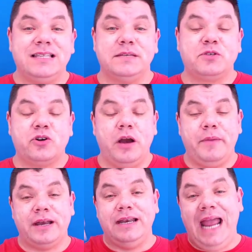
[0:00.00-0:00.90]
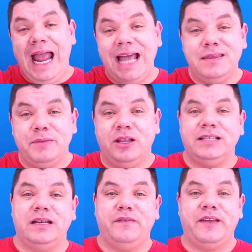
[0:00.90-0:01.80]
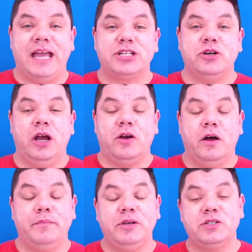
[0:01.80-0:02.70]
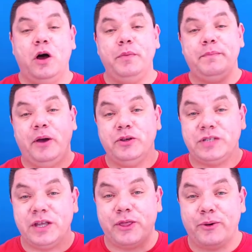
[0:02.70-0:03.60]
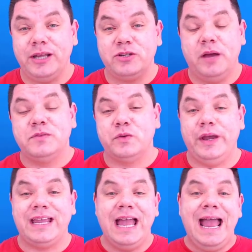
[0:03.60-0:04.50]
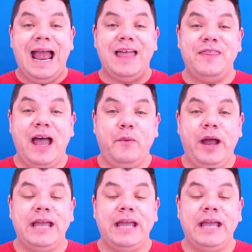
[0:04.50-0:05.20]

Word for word: that subscribe button and the bell notification icon, because I'll be posting 3 times a week, and that